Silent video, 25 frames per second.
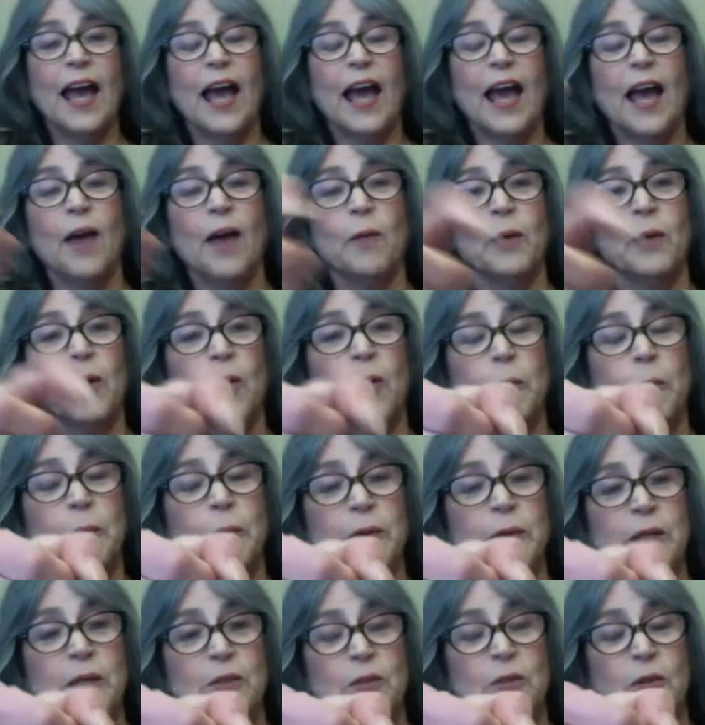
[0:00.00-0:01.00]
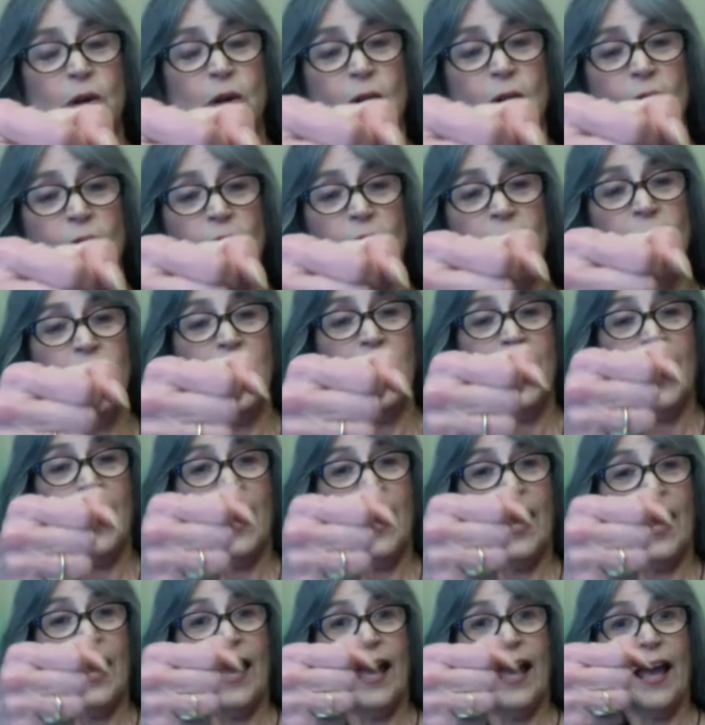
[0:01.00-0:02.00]
and we open the door,
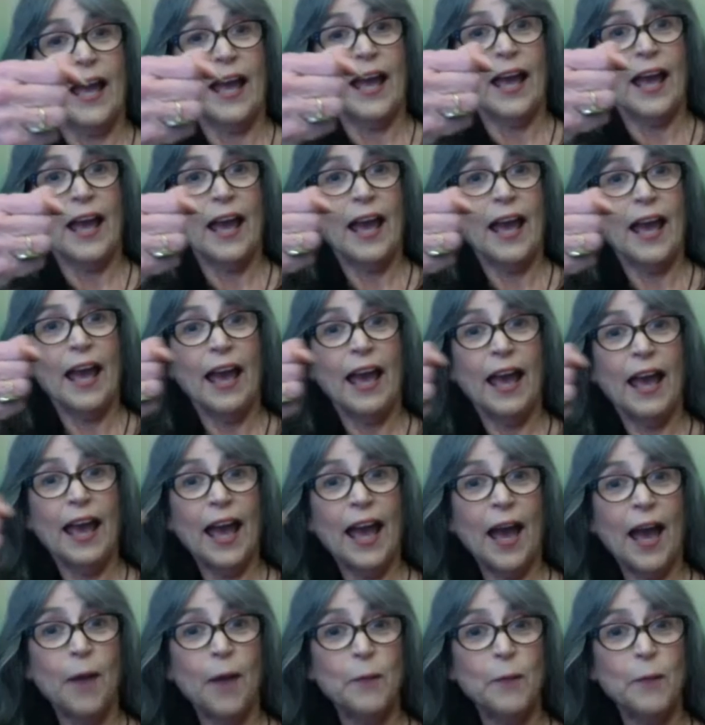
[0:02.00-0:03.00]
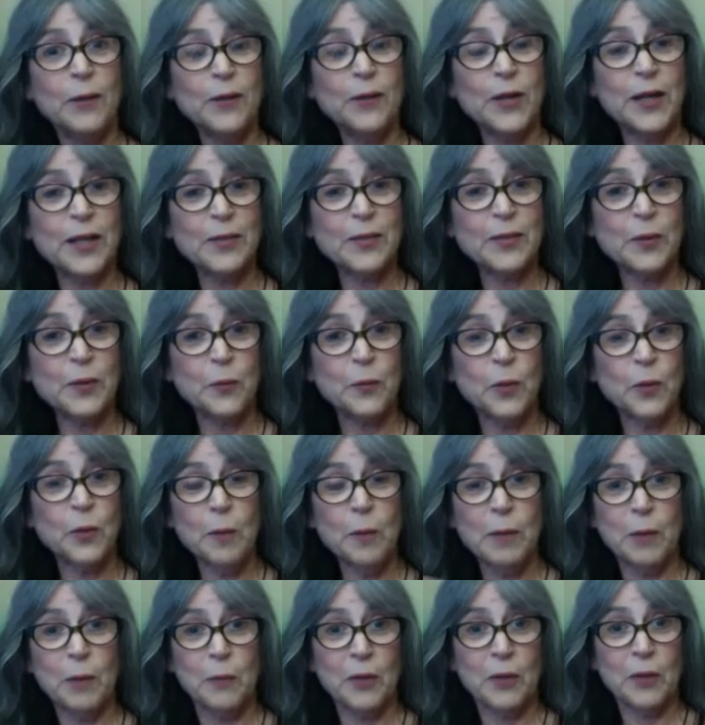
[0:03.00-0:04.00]
and we look at the
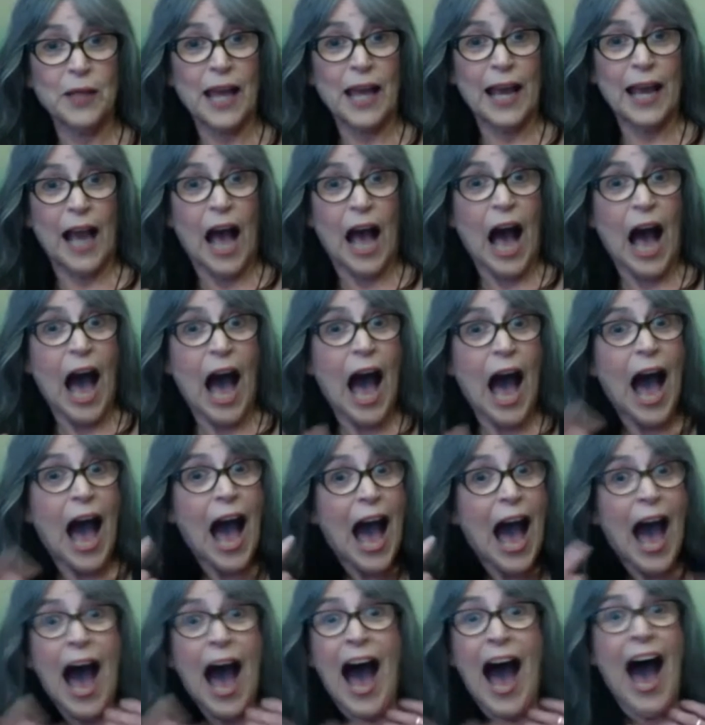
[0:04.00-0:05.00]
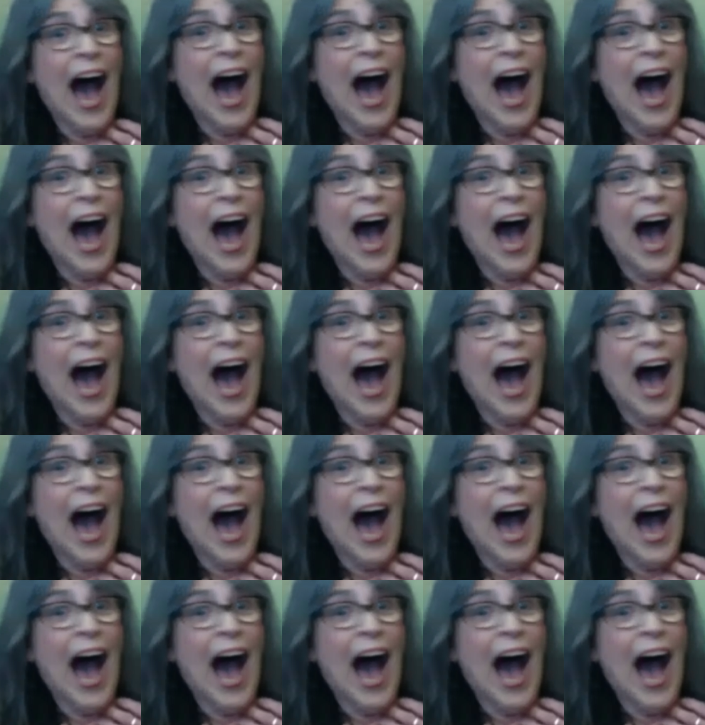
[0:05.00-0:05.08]
room and we're like, ah!